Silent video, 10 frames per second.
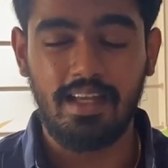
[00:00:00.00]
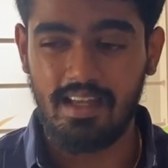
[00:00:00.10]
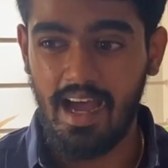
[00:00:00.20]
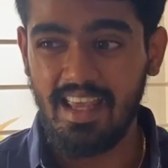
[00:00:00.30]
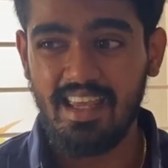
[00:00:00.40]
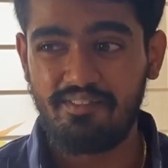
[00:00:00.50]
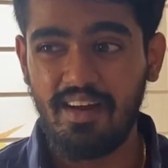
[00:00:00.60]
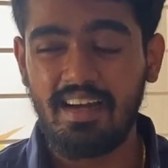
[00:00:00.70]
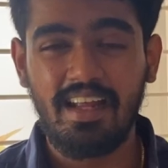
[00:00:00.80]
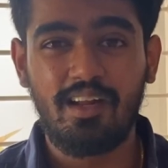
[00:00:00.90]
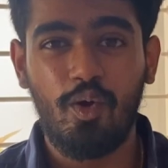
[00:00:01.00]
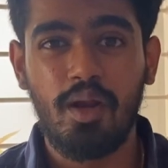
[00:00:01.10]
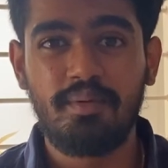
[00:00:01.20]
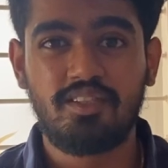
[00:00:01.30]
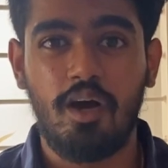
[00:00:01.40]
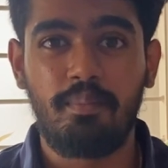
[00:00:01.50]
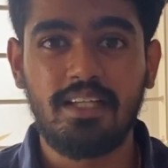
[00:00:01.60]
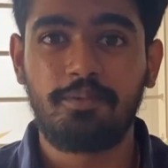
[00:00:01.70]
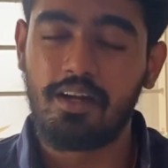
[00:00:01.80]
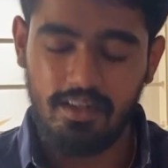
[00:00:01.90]
Like, I felt like lower limb is
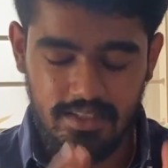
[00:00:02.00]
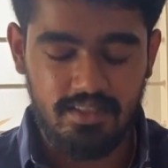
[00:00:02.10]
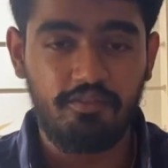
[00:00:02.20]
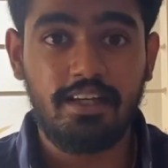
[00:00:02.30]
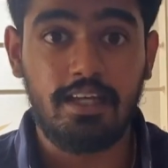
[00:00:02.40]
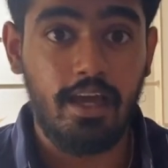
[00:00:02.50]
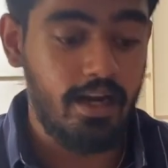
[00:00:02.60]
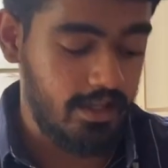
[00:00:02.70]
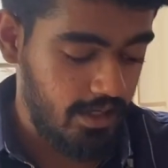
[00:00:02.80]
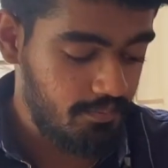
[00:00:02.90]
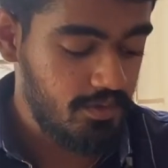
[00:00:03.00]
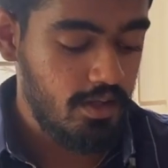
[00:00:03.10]
complex, but just revise again and again.